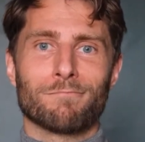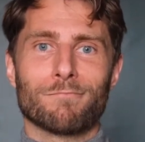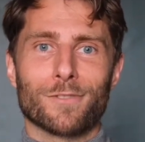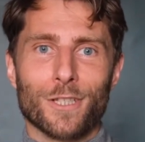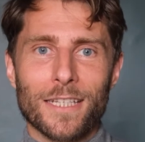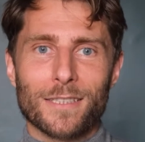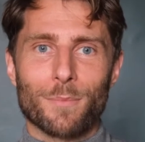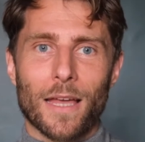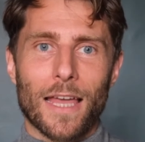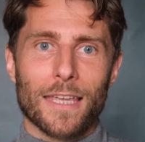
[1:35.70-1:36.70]
So you need to
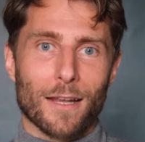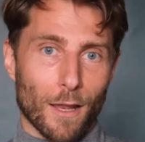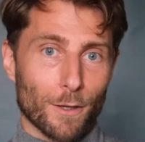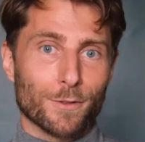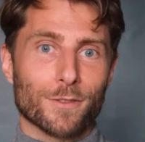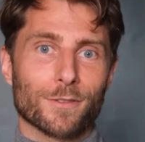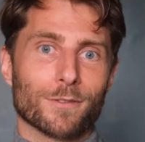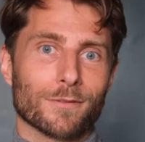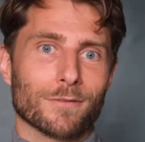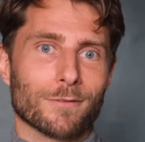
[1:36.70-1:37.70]
pay close,
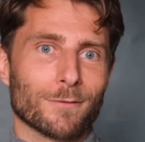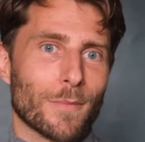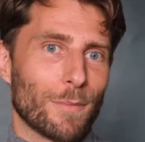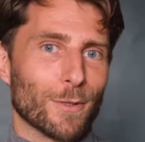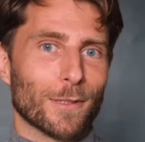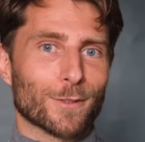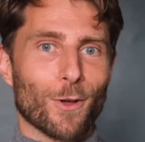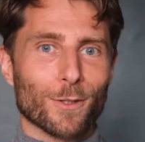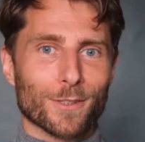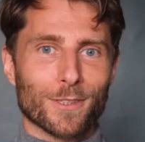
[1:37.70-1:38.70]
maybe almost
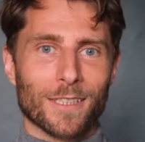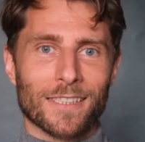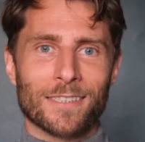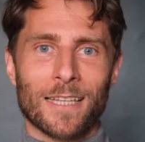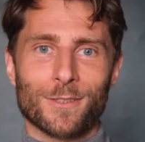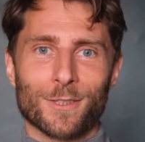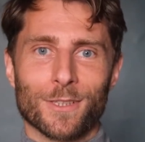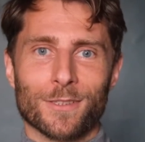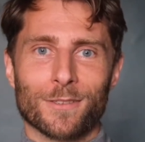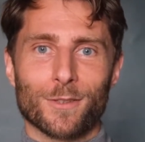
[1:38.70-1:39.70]
constant attention
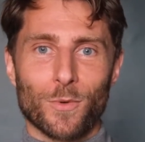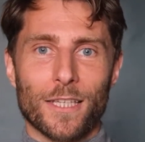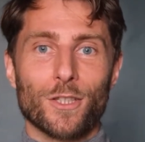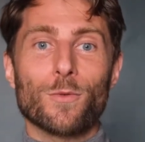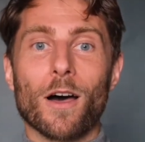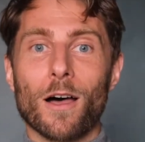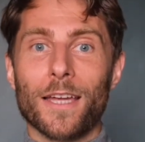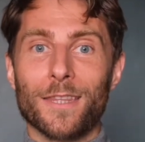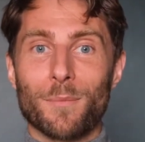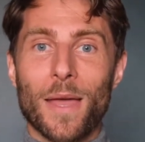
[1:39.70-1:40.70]
to where you
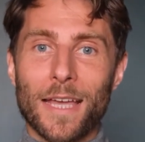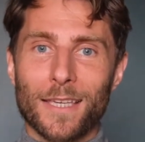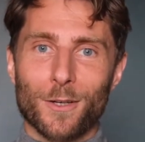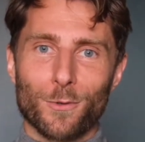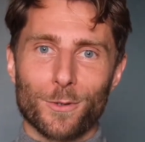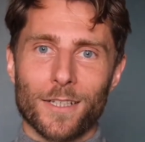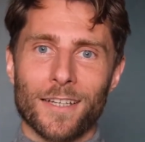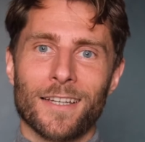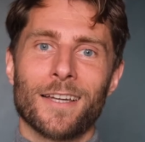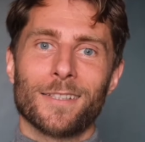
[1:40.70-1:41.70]
are in the pecking
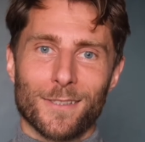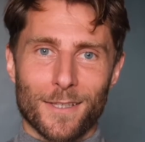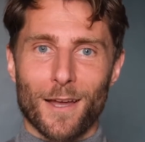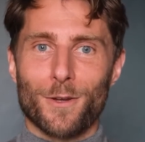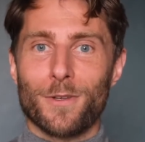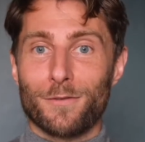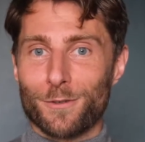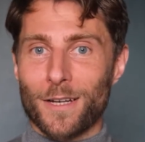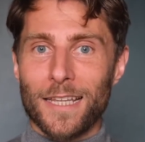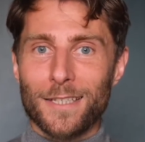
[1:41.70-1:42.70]
order to know if
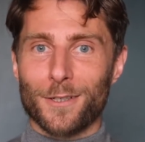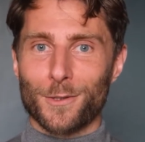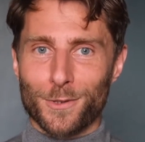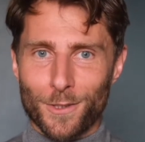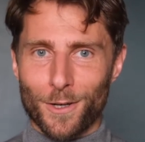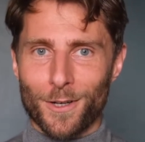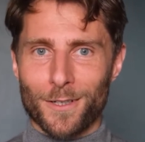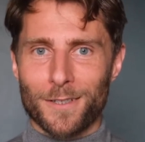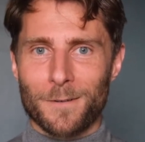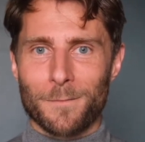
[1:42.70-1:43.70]
you're a leader or not,
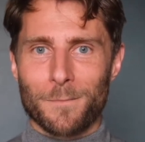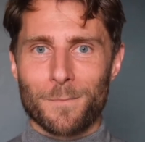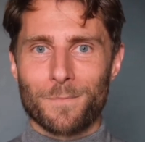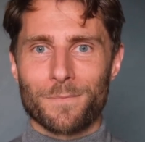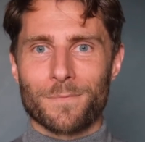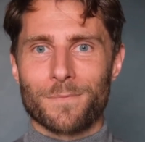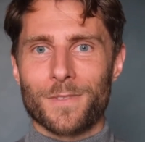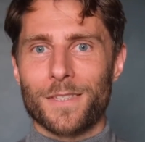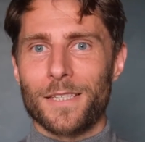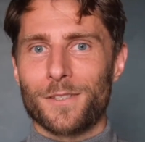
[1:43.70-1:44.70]

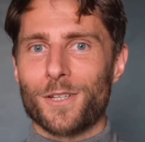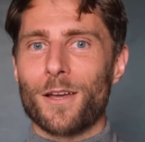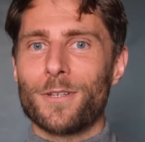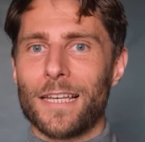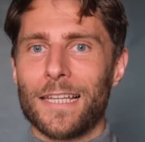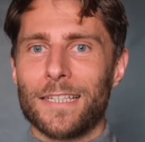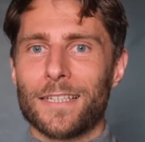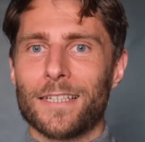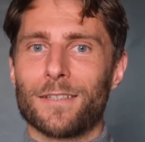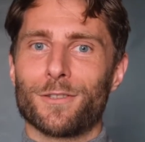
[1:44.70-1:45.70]
since you're only a
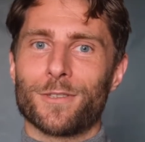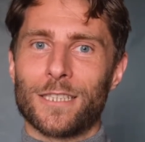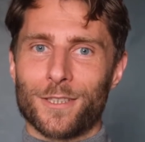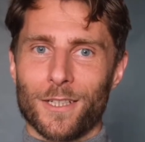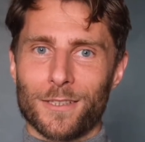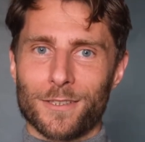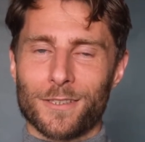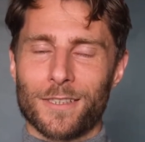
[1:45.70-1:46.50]
leader if you're in charge.